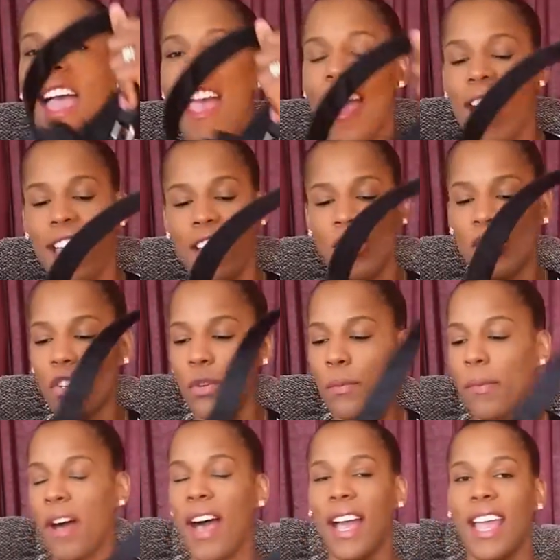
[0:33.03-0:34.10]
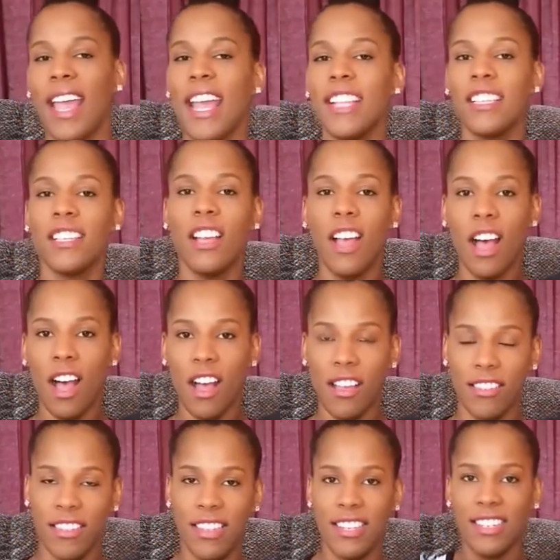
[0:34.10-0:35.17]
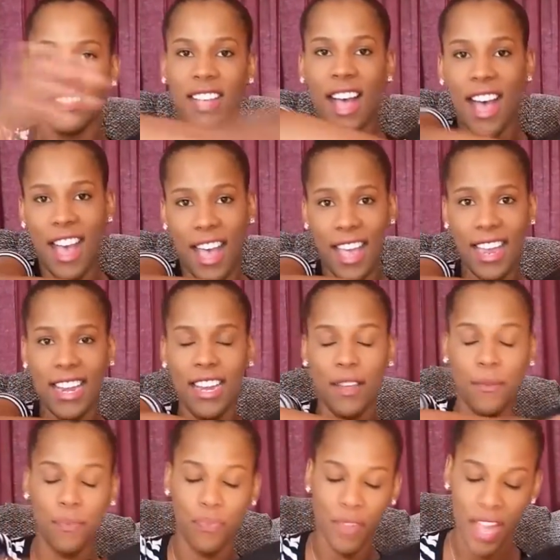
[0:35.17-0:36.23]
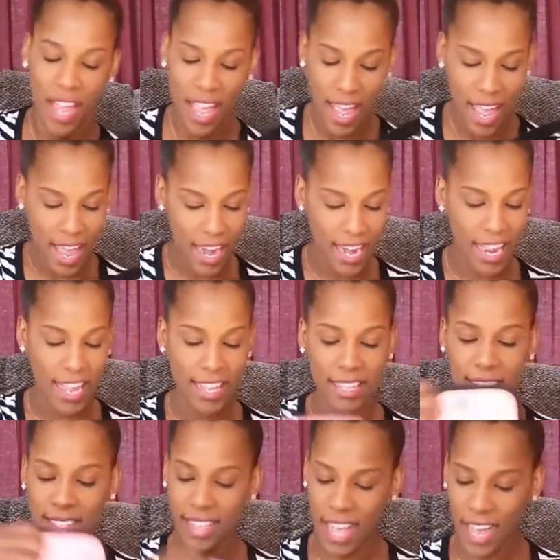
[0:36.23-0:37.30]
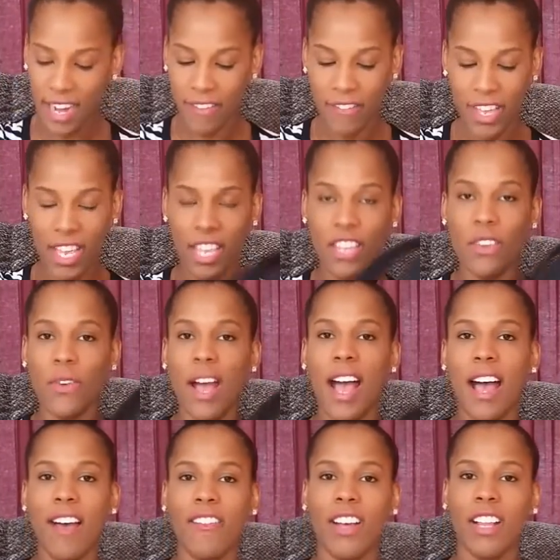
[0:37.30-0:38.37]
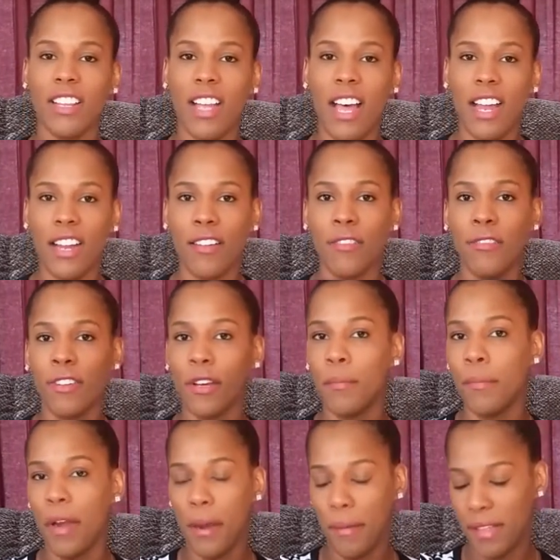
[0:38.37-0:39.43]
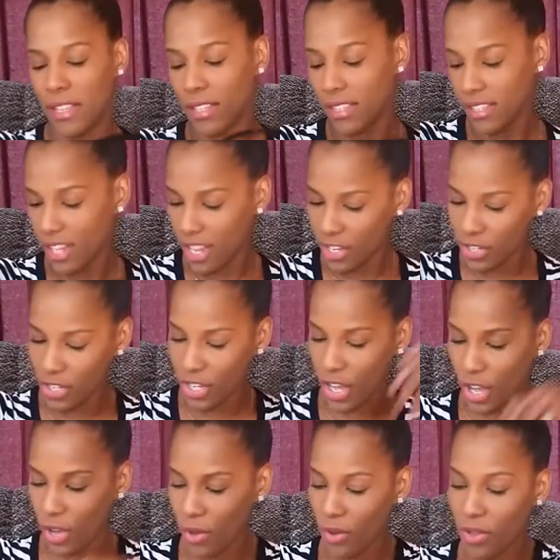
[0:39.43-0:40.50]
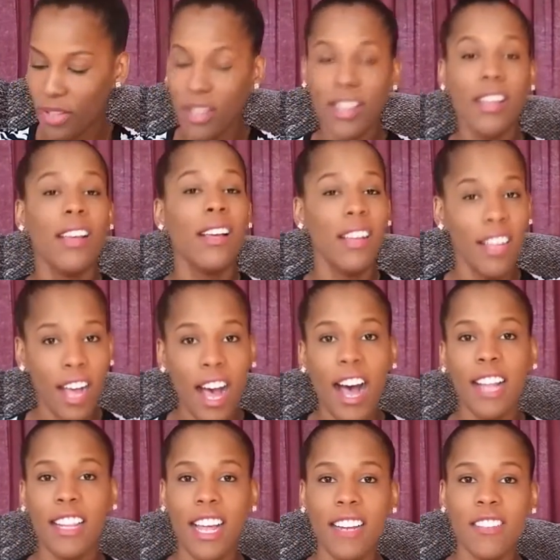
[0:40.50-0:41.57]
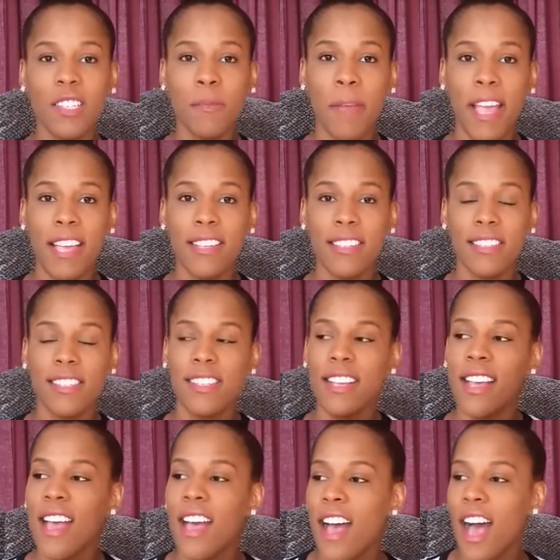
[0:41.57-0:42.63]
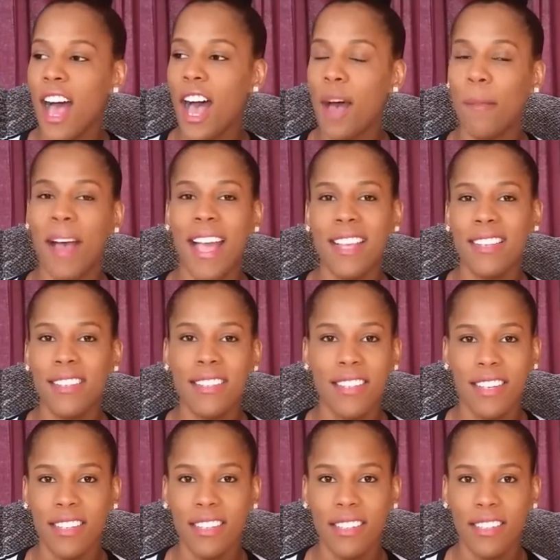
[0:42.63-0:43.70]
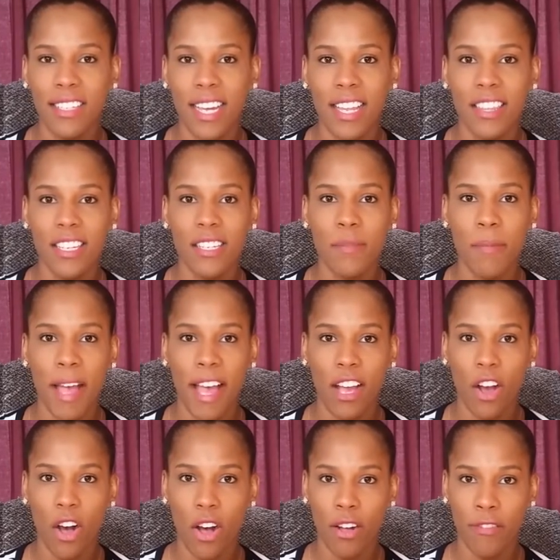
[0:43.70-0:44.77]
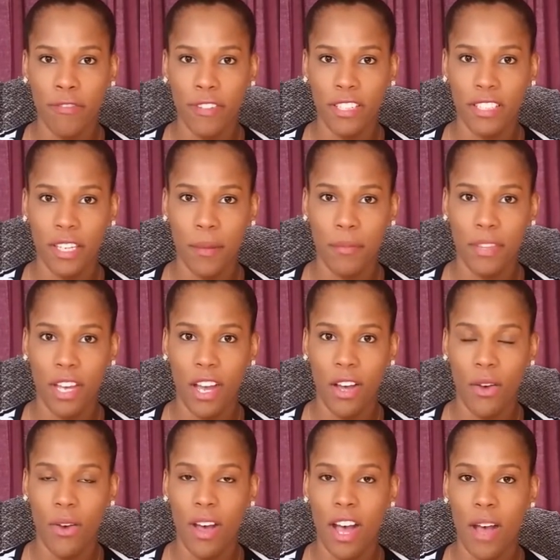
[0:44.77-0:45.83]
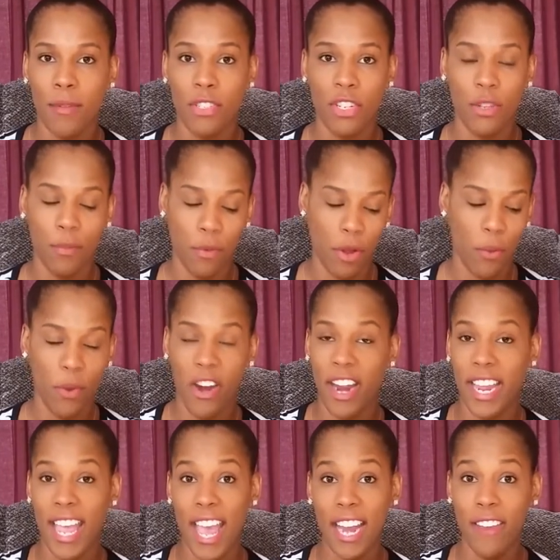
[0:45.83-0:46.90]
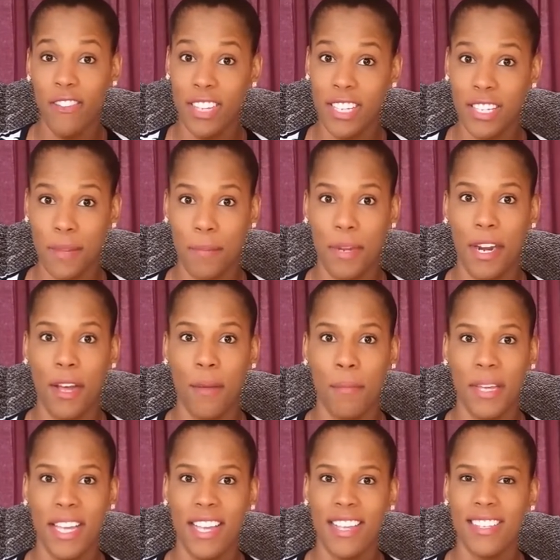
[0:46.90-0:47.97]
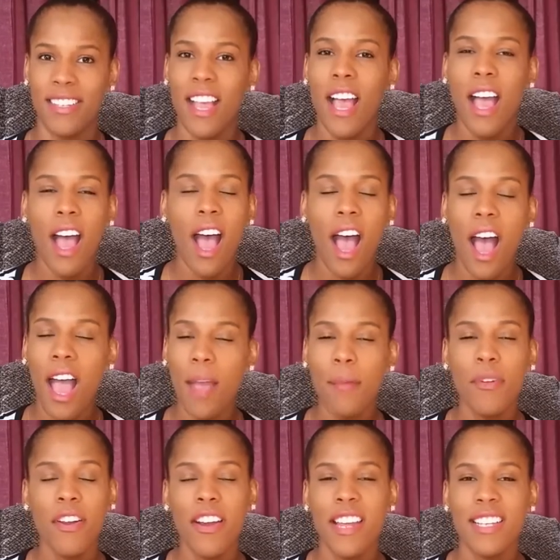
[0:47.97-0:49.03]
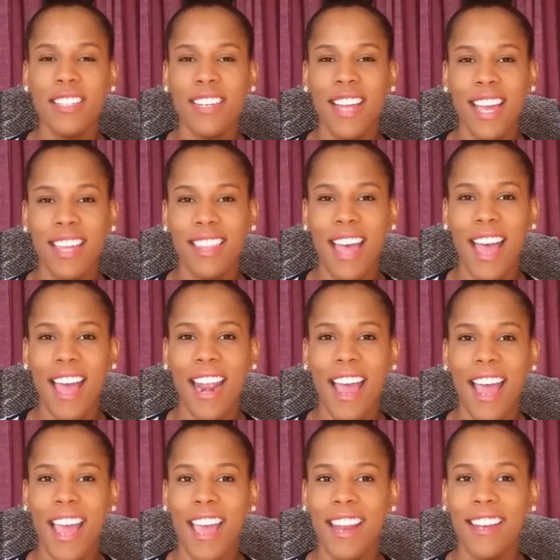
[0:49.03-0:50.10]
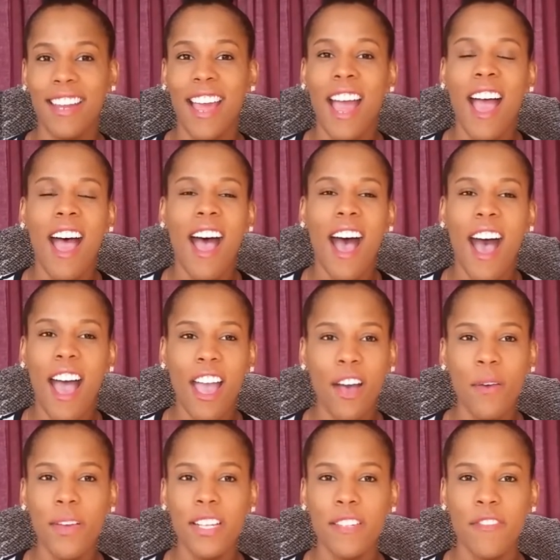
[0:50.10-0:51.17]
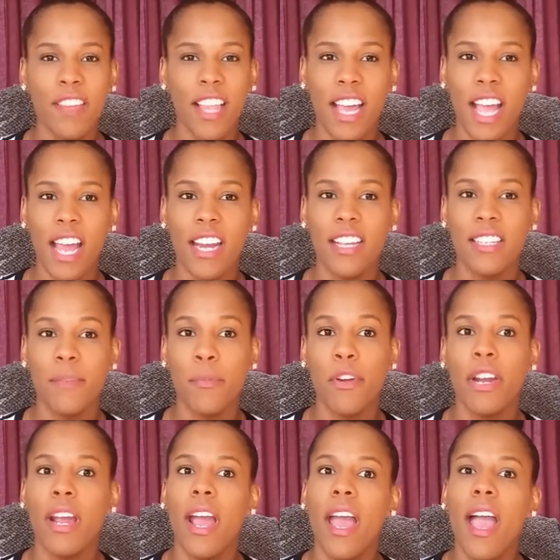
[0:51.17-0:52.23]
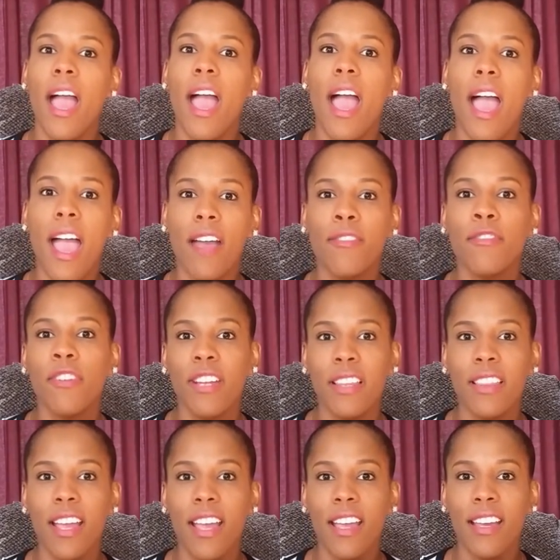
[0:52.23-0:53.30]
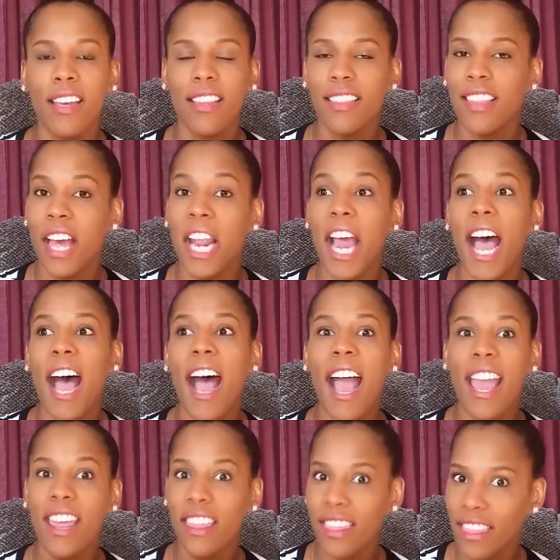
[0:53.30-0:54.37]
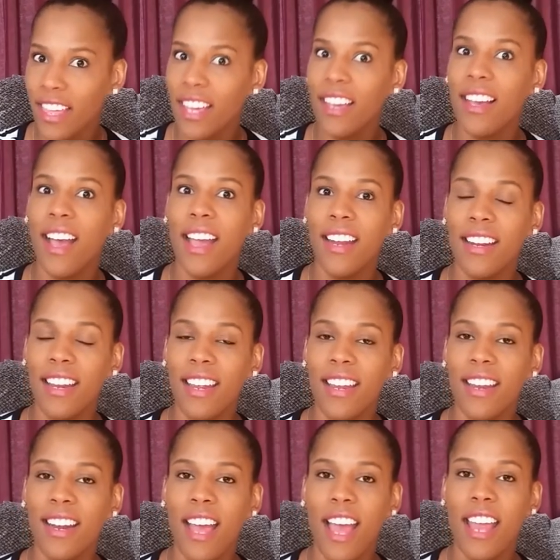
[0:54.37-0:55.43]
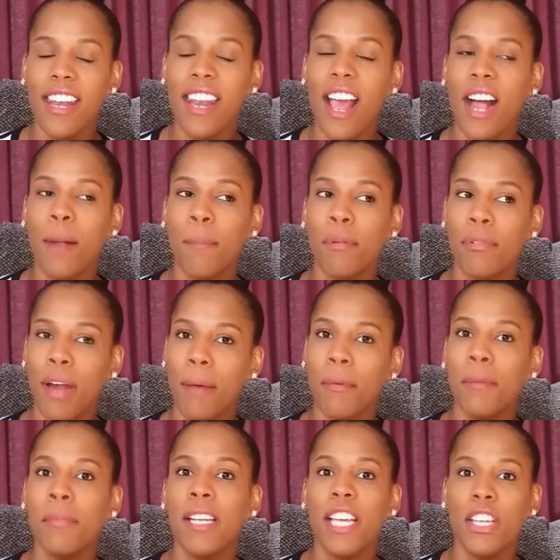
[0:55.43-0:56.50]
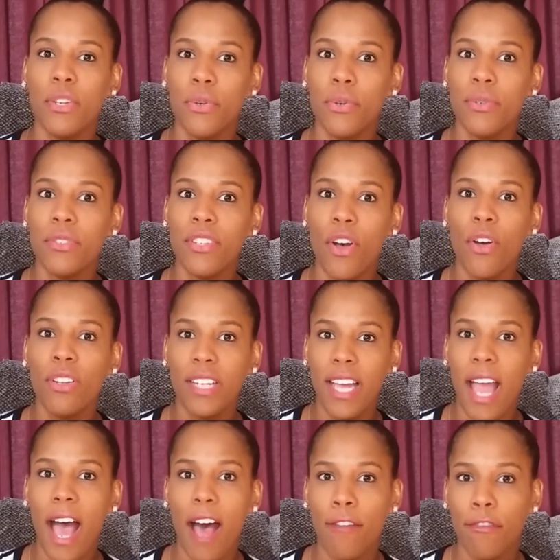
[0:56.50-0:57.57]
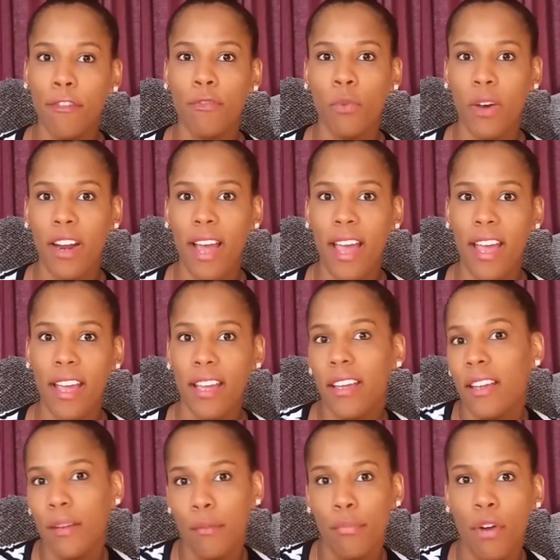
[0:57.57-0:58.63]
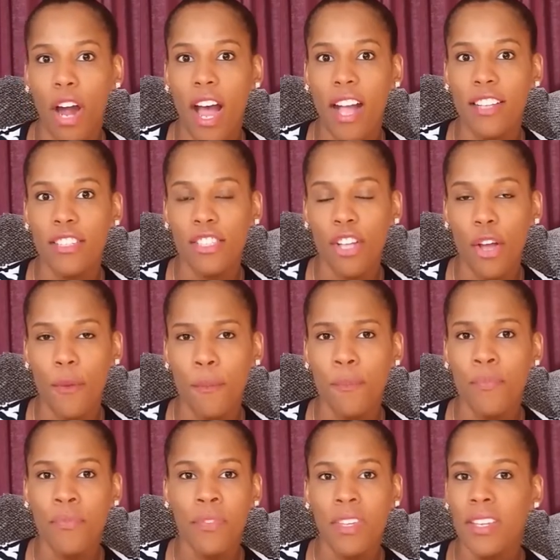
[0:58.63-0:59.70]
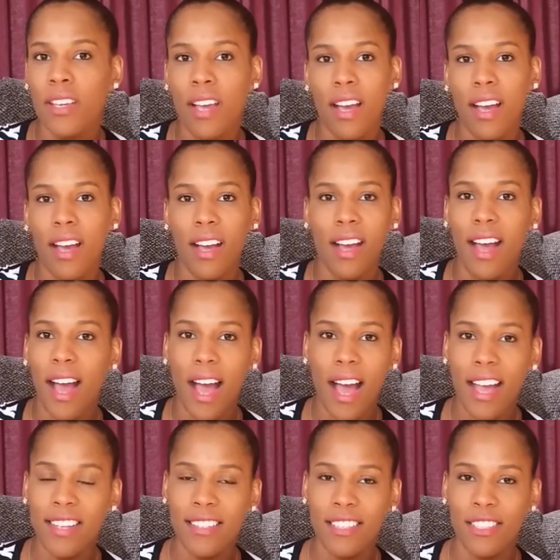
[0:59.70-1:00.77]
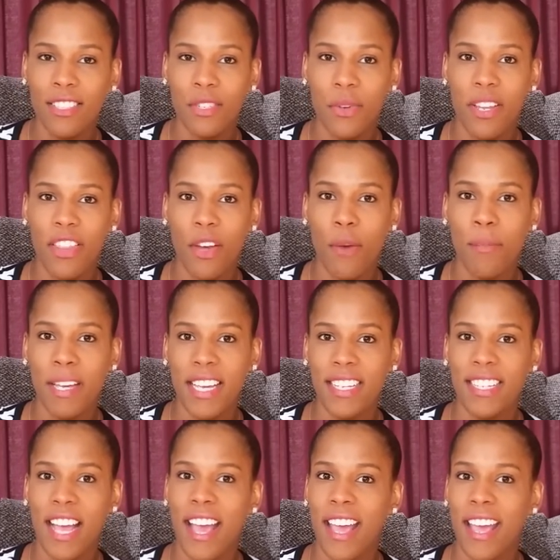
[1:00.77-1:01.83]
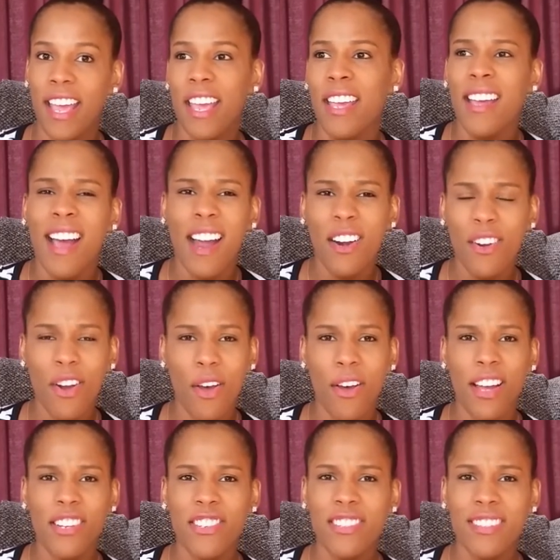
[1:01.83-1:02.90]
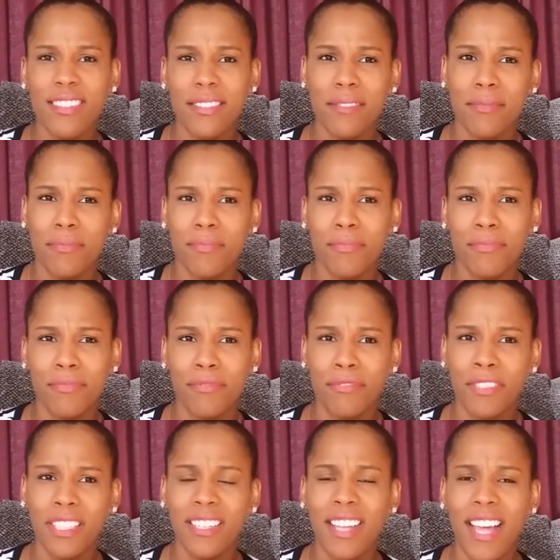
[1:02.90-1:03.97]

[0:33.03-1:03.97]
and two pockets on the side. And inside of it, you have a lot of compartments. So, a lot of space. I still get this bag all filled up though, to the point where I can't even zip it up because I'm crazy like that. And I always feel like I need to bring everything that I think I need, and I'll probably use only half of what I brought. So I still do it though because I don't know, I just feel